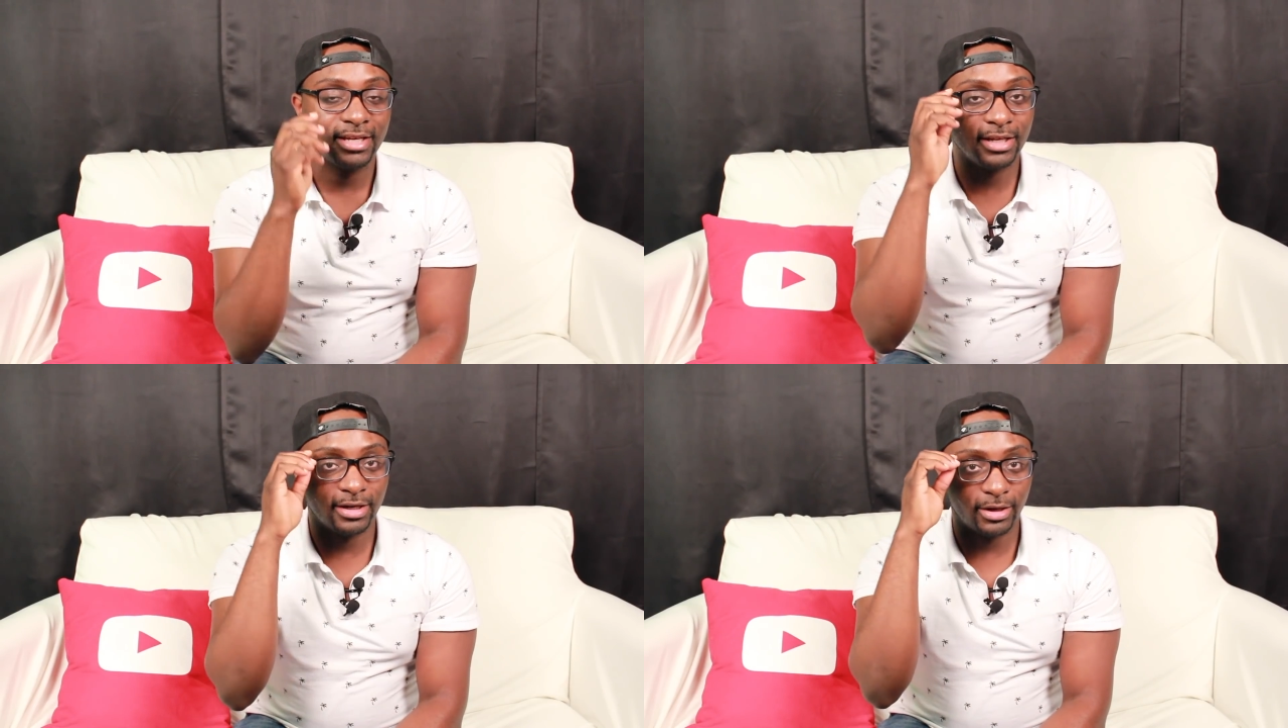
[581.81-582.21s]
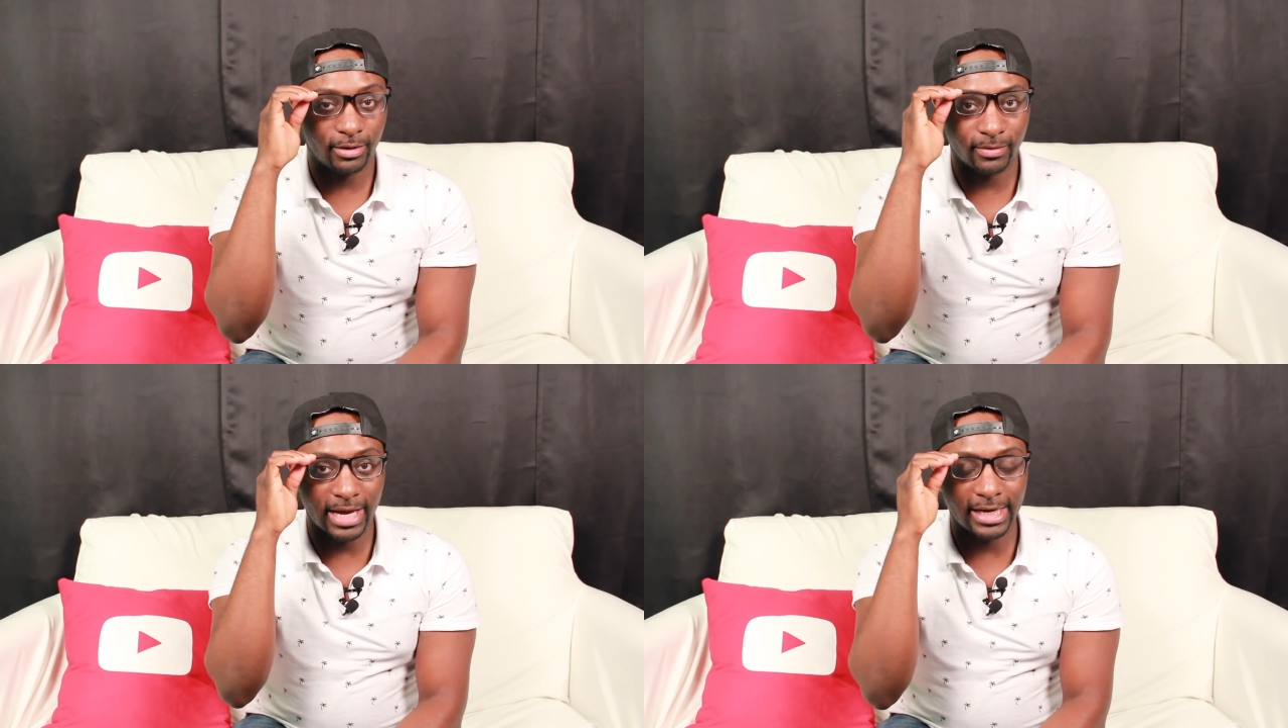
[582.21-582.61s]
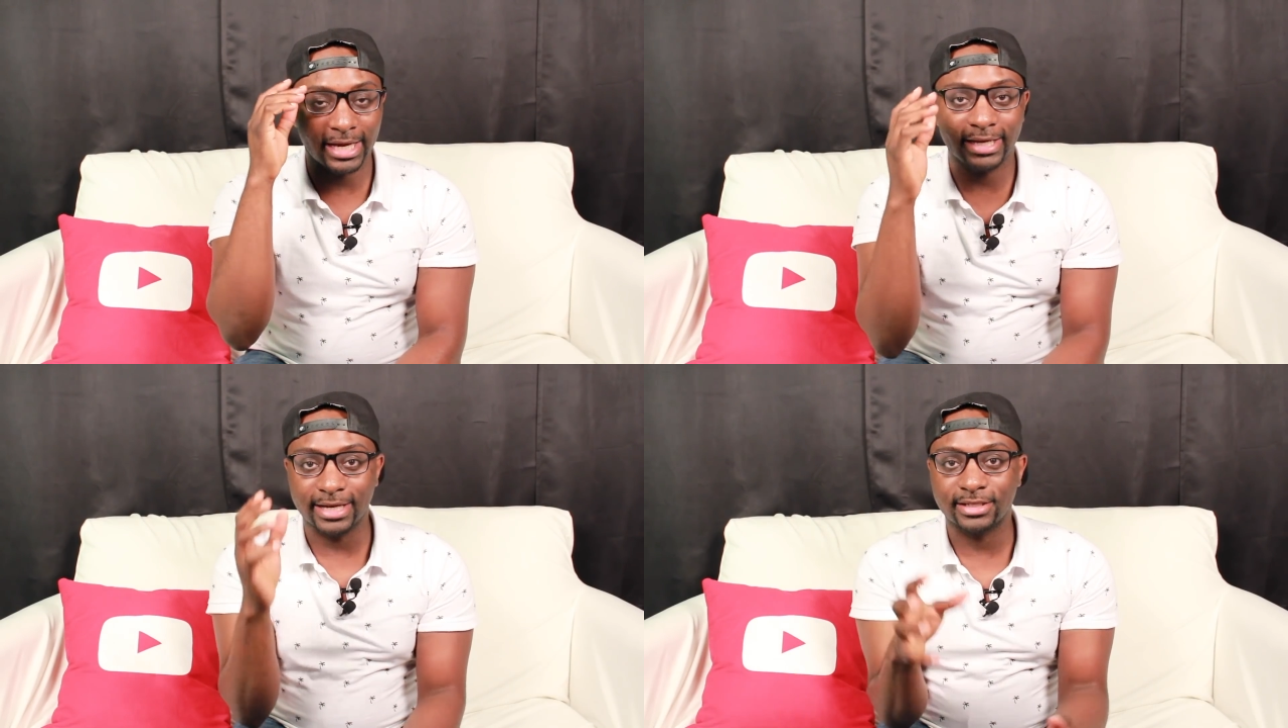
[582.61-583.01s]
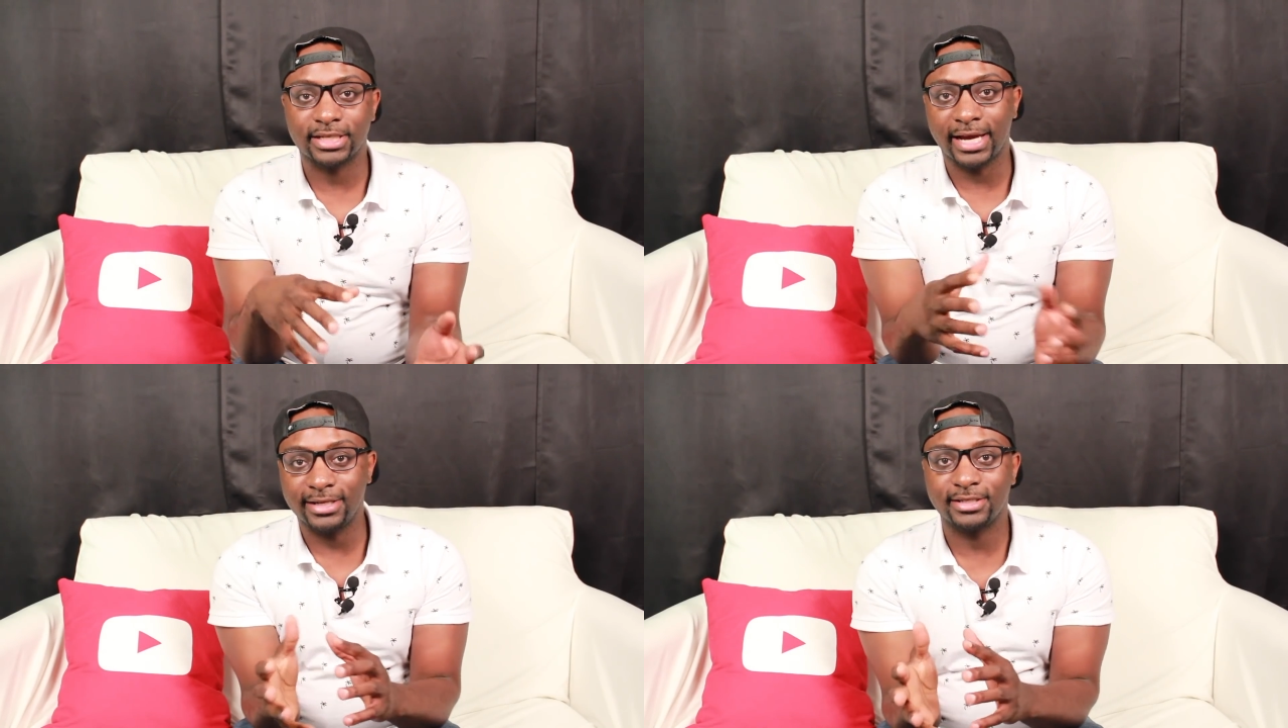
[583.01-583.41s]
you know, and again,
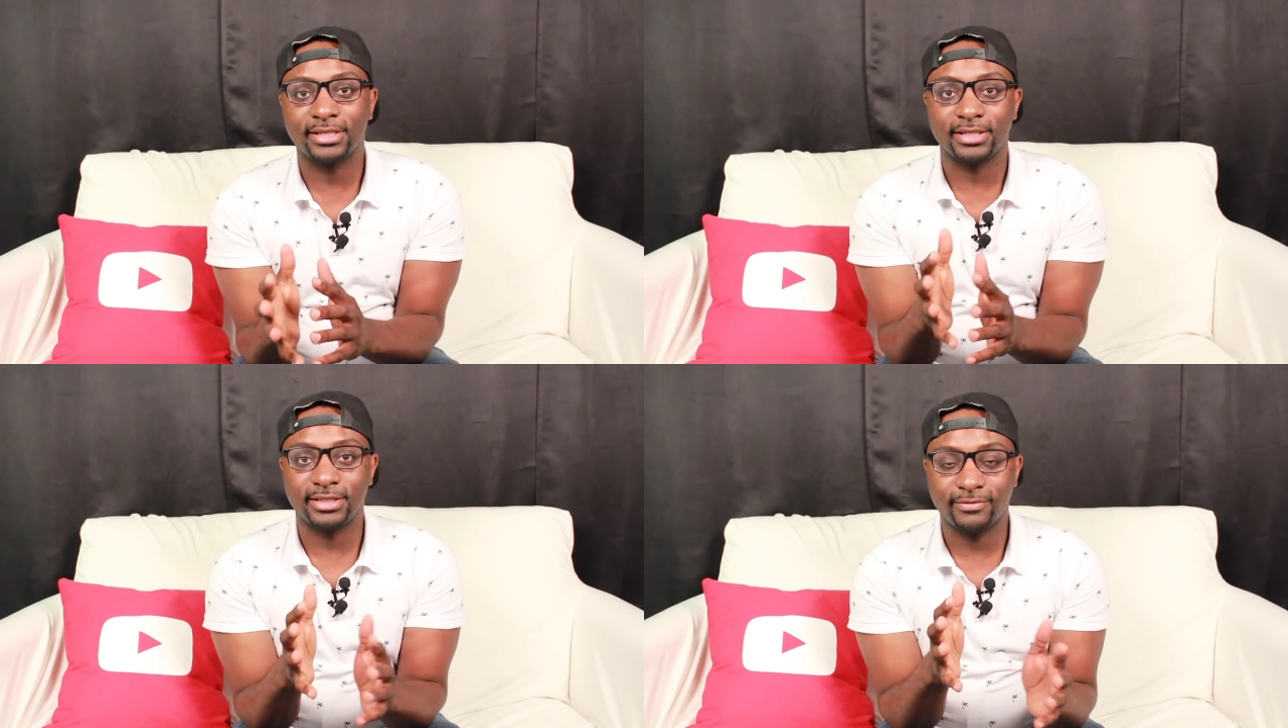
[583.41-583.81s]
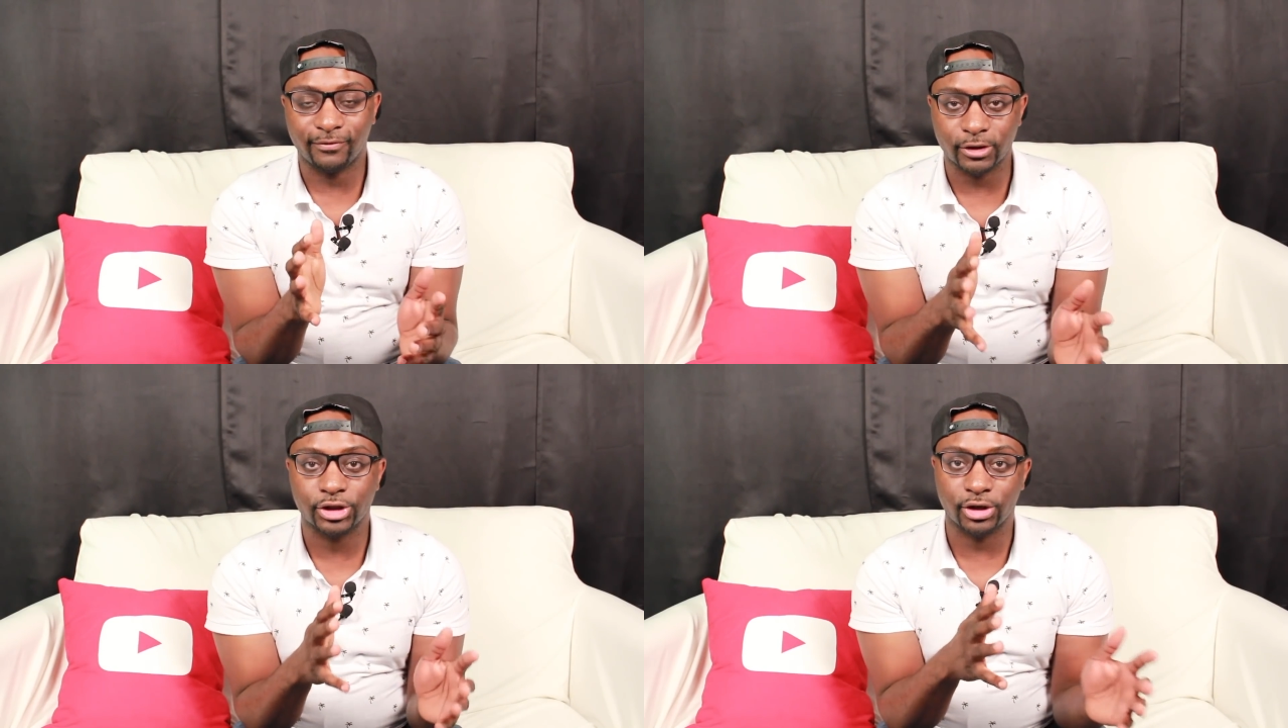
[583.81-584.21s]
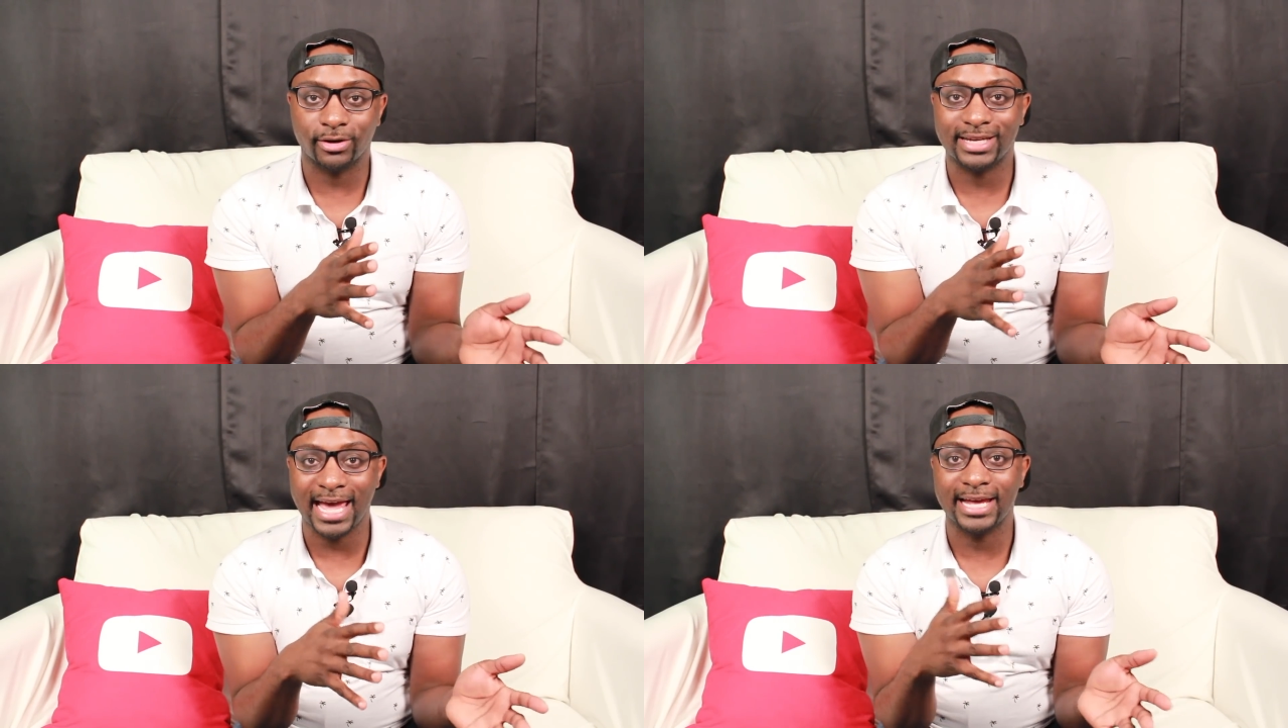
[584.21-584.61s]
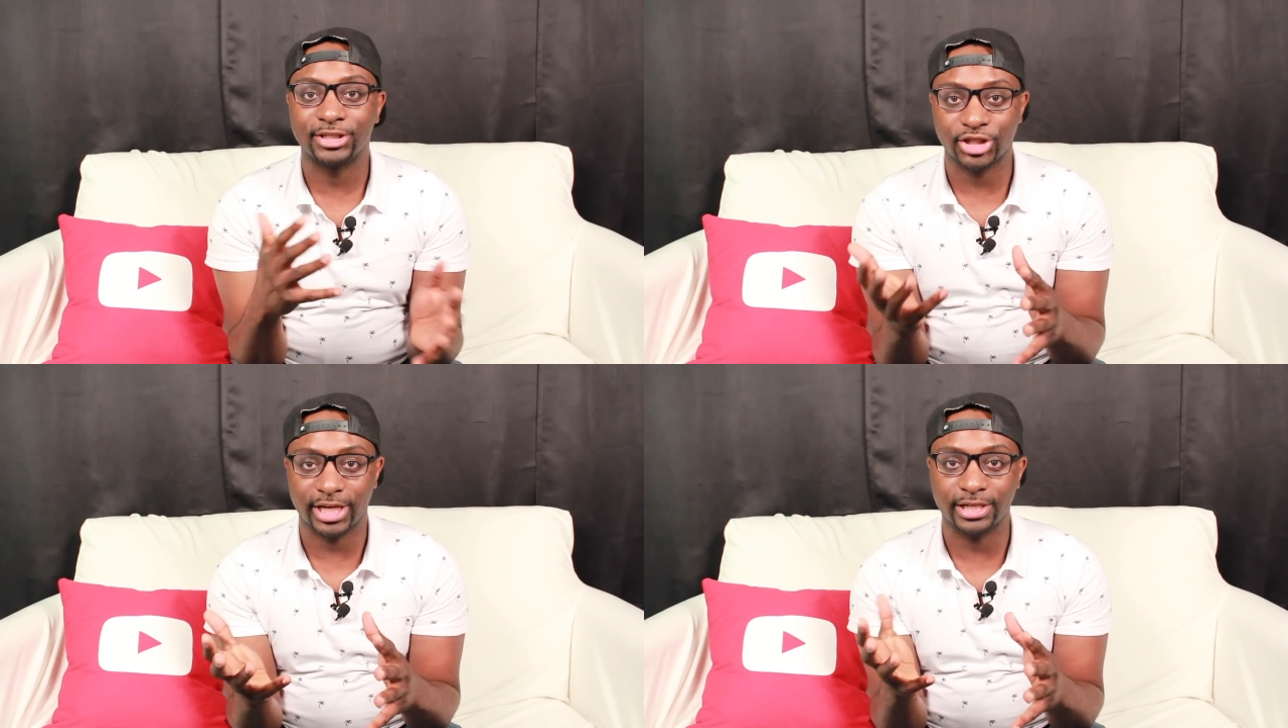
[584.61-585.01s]
science for sure
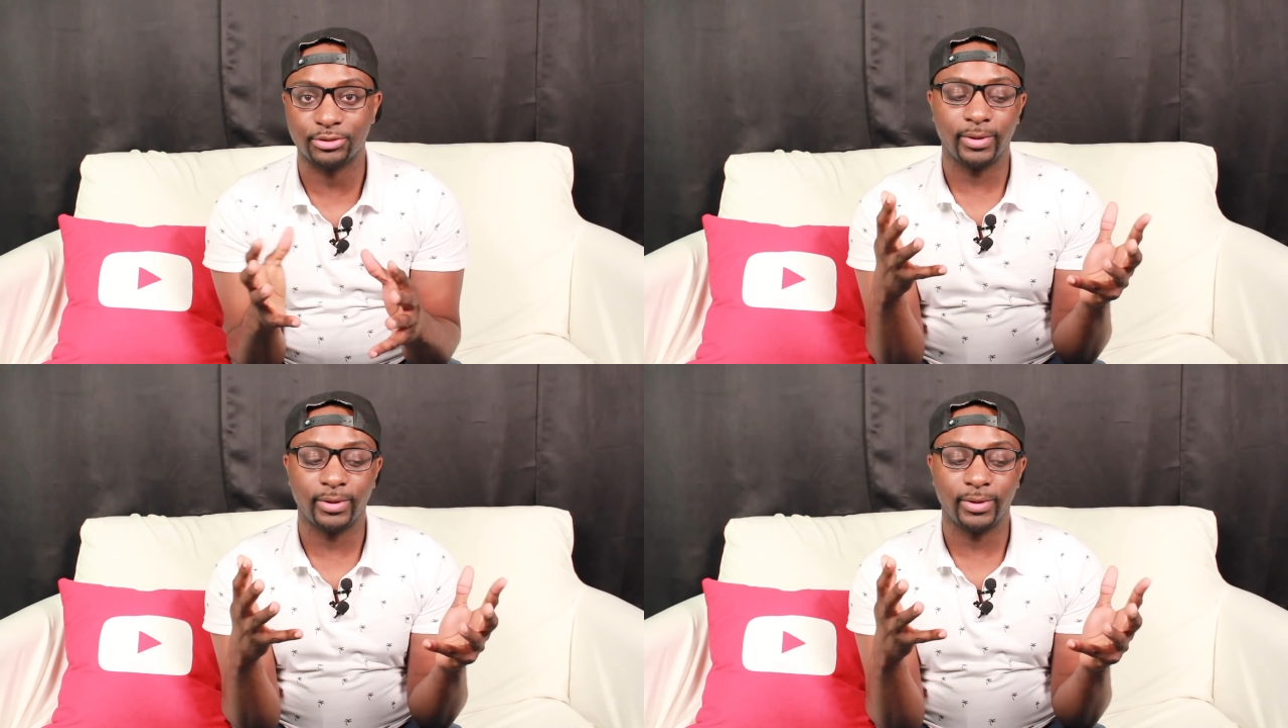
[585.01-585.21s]
can change.